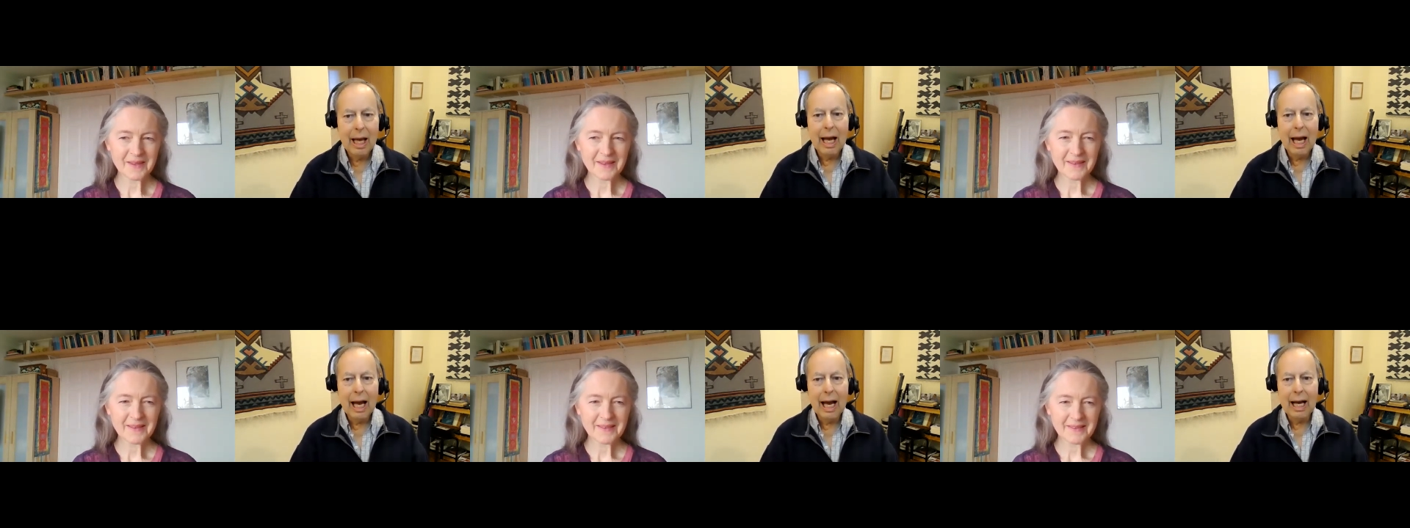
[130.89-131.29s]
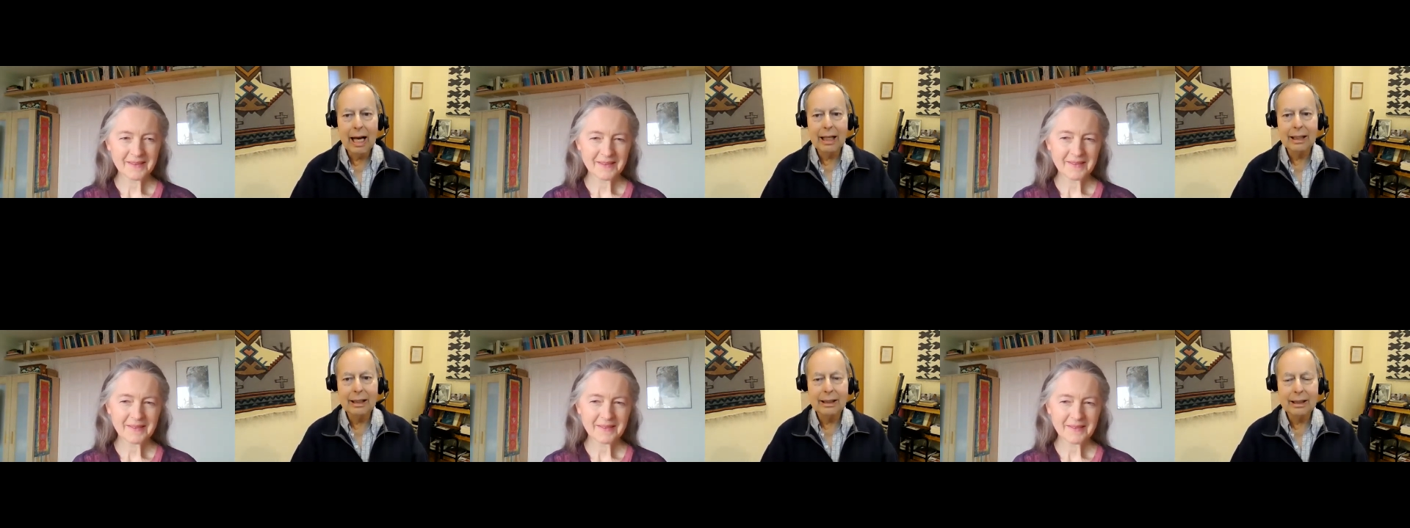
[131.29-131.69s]

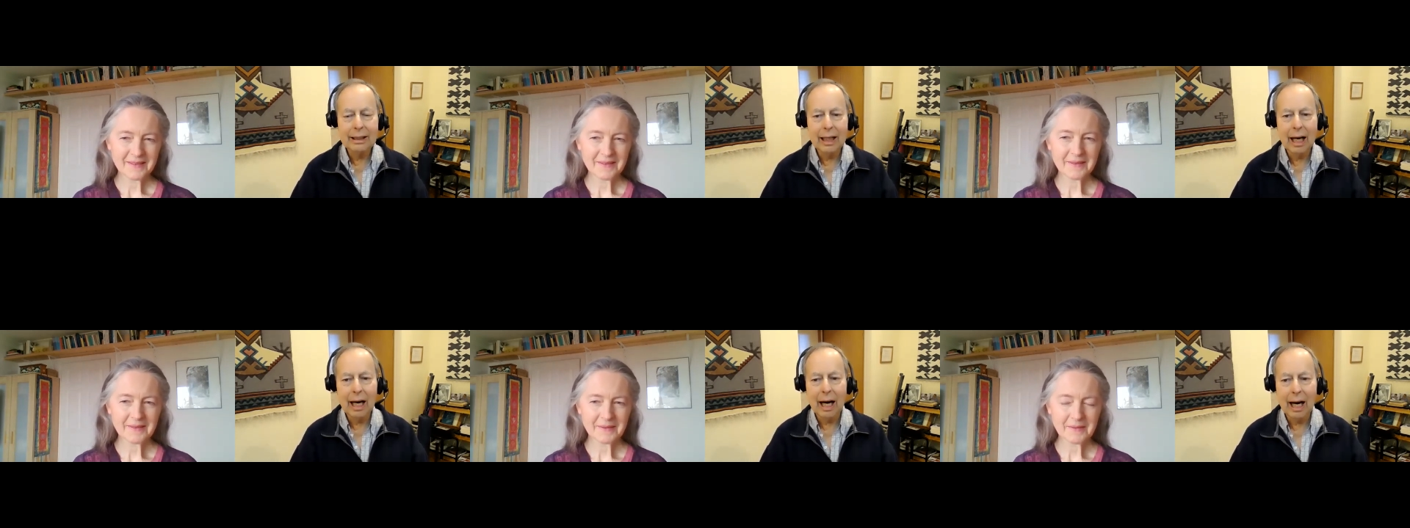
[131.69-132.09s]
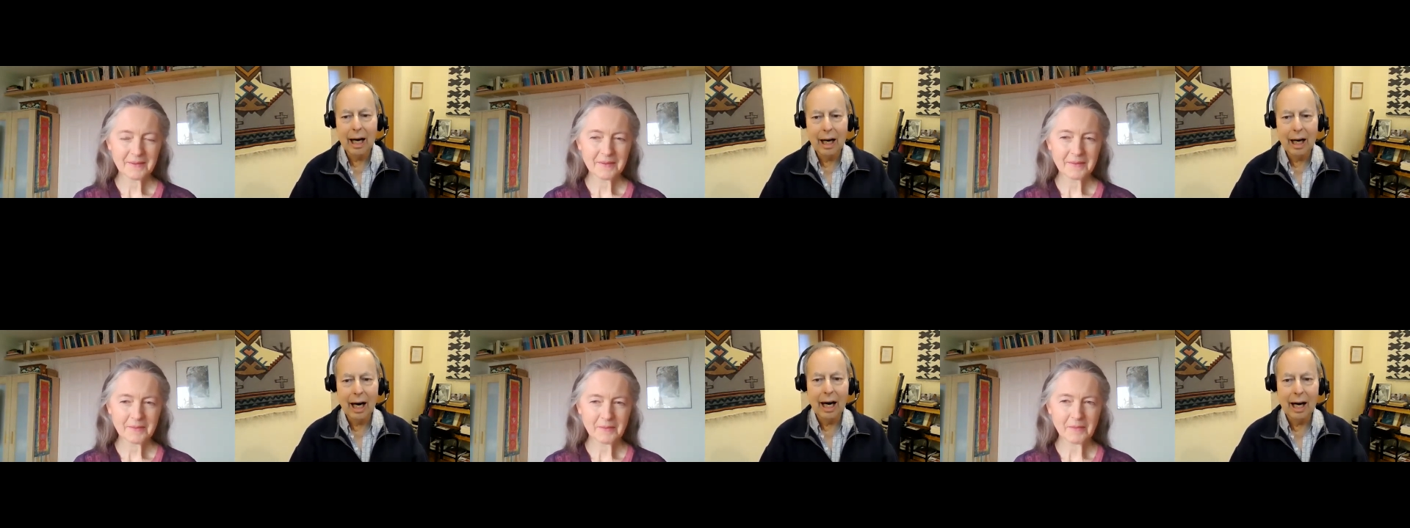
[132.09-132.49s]
Speaker 1: And
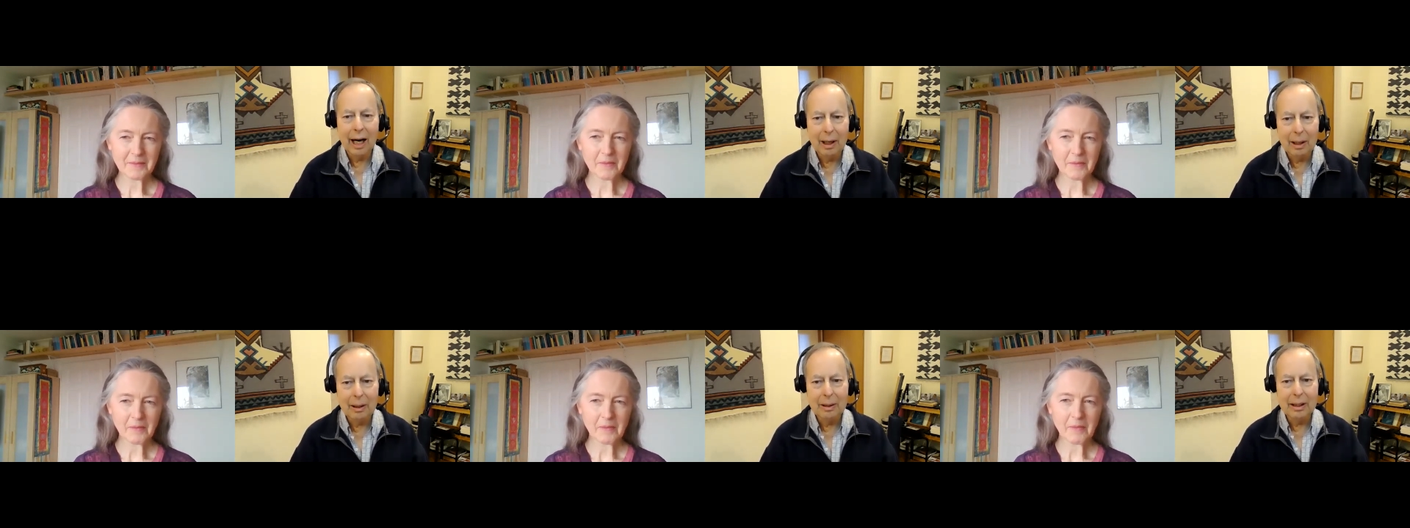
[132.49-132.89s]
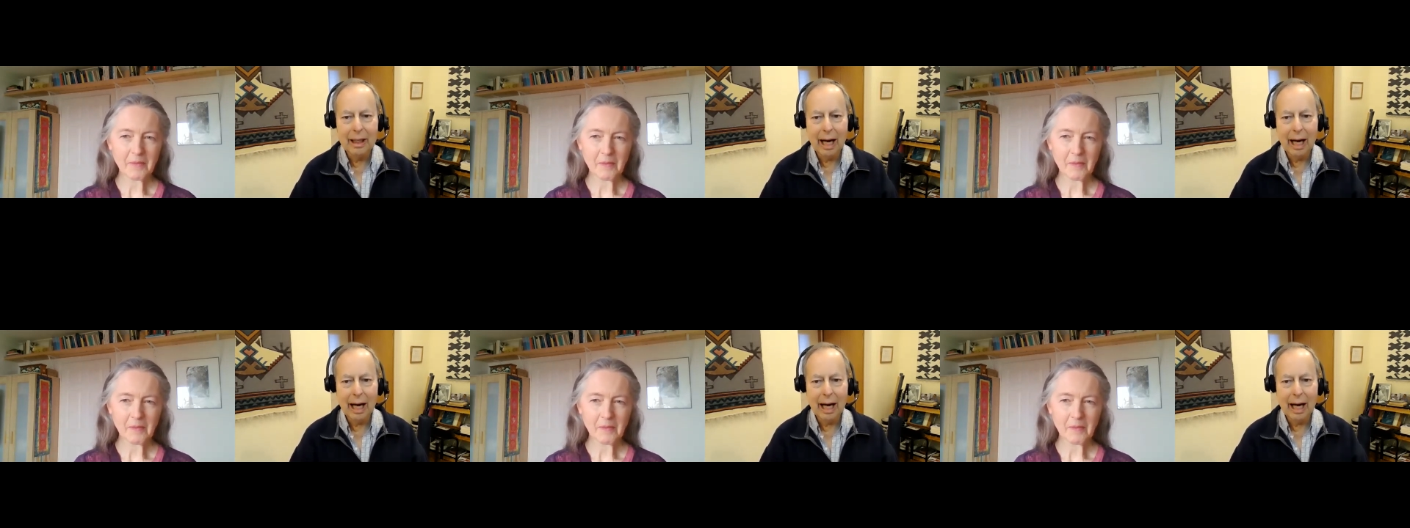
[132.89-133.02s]
uh,